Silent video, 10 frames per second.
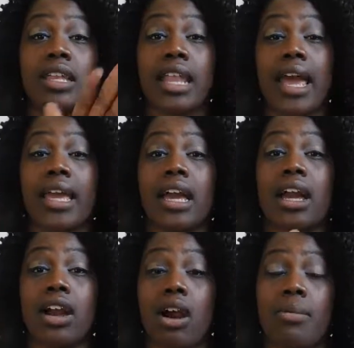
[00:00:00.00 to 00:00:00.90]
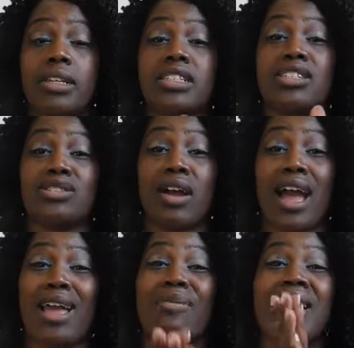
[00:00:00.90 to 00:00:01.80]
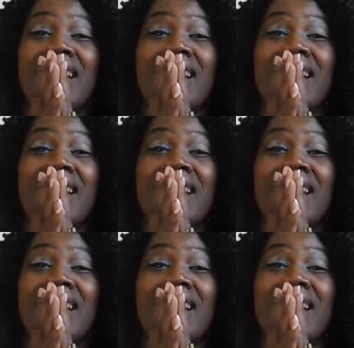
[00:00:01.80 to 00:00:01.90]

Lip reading: Like, comment, subscribe.